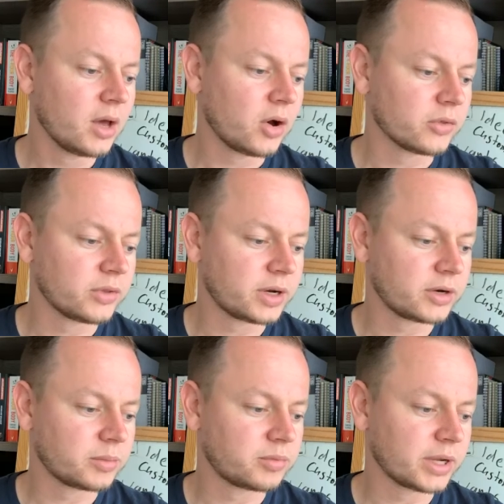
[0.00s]
on
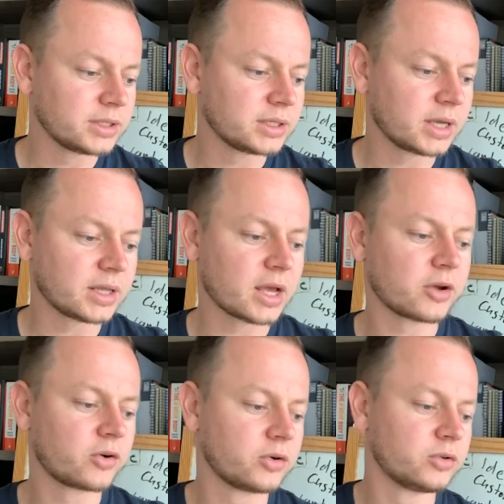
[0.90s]
their branding, and I
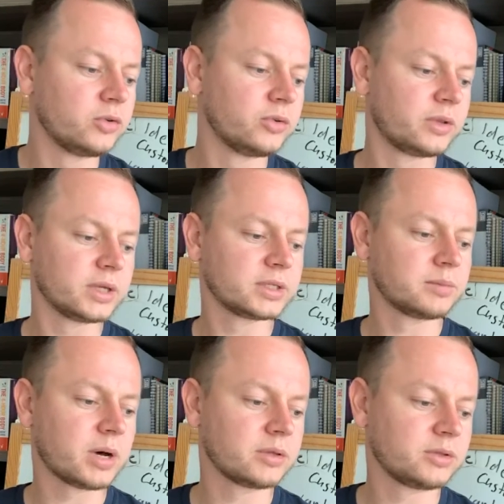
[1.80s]
heard good things
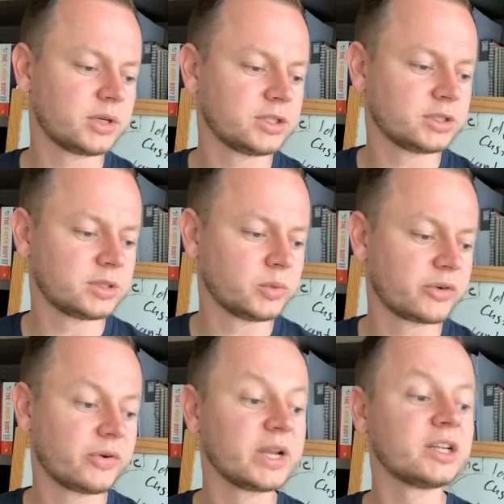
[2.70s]
about your agency. We are
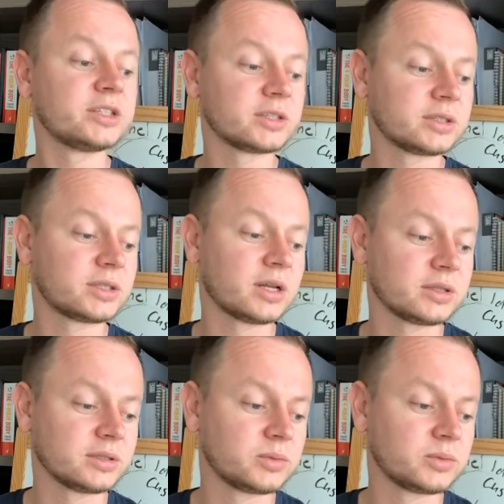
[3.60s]
financial consultants.